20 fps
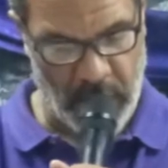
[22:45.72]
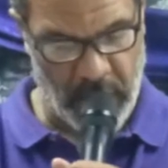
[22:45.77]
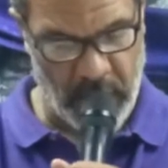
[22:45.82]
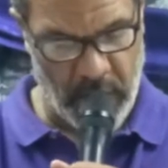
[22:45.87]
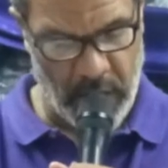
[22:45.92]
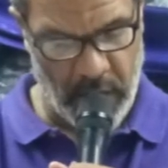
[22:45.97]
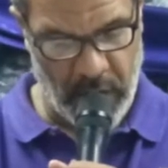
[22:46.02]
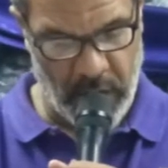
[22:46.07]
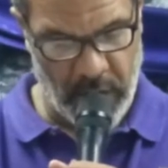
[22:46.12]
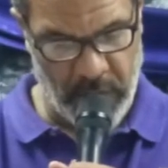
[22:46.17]

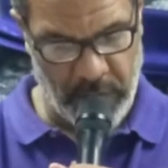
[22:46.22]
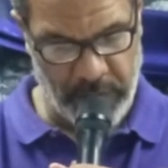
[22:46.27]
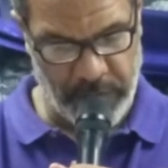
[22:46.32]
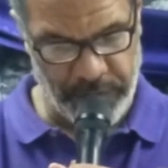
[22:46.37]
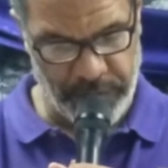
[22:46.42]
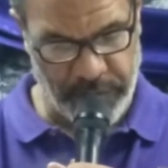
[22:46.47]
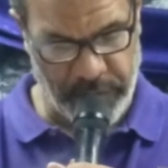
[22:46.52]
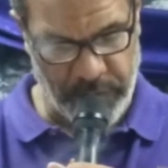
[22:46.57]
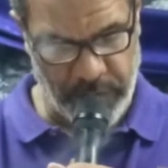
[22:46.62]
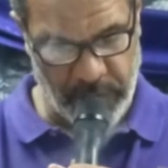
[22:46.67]
Read on.
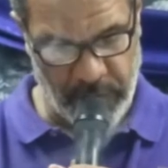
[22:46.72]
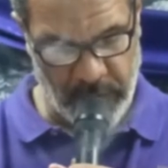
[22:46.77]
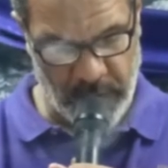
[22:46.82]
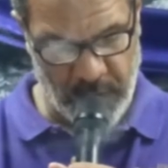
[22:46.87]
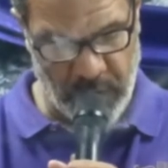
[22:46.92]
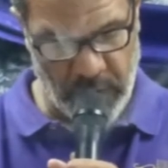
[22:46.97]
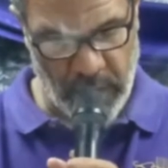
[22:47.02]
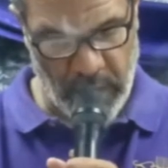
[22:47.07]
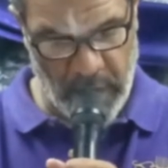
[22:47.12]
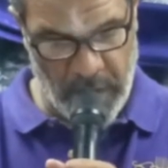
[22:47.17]

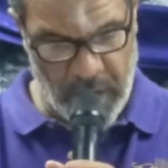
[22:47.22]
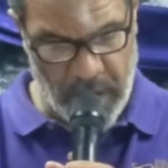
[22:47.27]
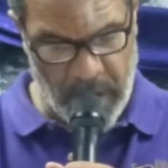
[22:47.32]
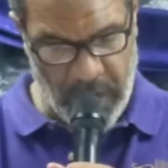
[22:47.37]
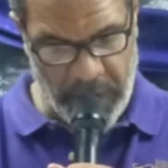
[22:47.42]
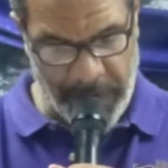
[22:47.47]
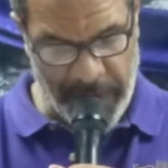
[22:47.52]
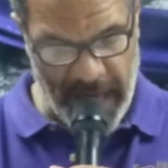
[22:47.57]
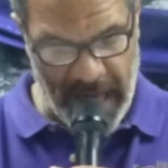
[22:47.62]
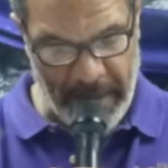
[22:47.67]

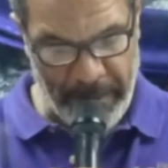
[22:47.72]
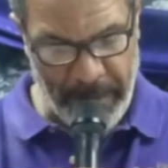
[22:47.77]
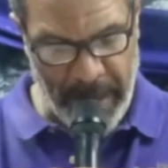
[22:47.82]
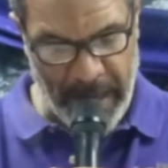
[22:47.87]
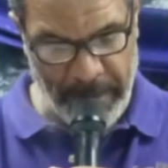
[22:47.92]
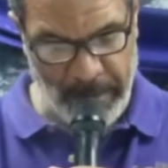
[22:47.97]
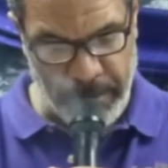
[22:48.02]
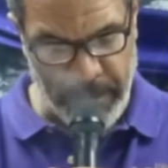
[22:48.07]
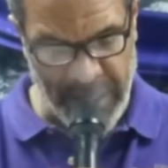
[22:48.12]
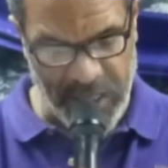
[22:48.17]
That
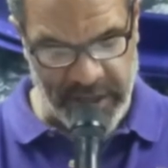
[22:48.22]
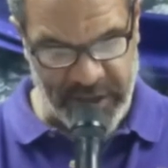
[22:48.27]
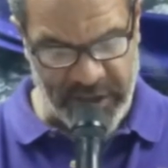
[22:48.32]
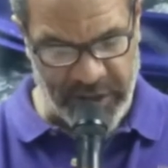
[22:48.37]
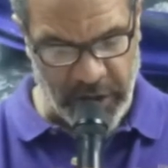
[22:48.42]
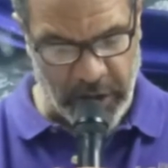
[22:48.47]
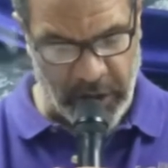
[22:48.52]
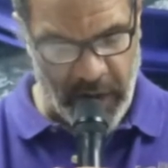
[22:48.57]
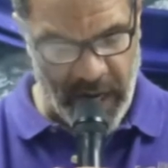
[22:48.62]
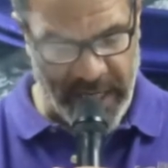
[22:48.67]
may
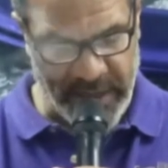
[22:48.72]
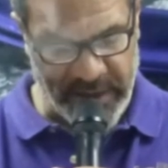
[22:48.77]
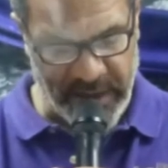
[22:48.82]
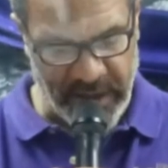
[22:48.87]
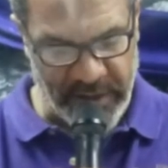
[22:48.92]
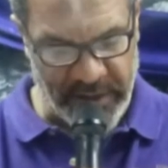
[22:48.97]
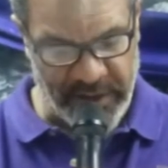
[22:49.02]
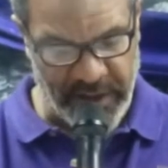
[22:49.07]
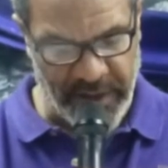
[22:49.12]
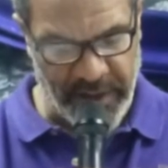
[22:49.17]
minister grace
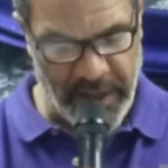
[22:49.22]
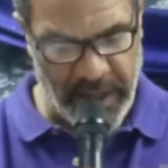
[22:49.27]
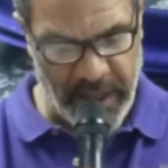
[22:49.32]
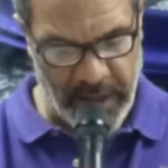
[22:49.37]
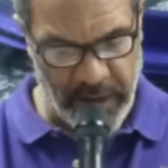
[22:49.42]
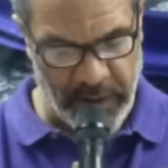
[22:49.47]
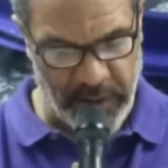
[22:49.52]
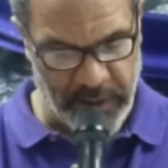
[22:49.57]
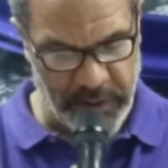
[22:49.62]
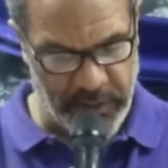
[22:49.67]
unto the
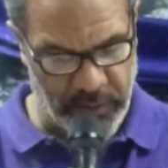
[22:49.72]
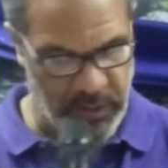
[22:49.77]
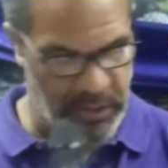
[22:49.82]
hearers.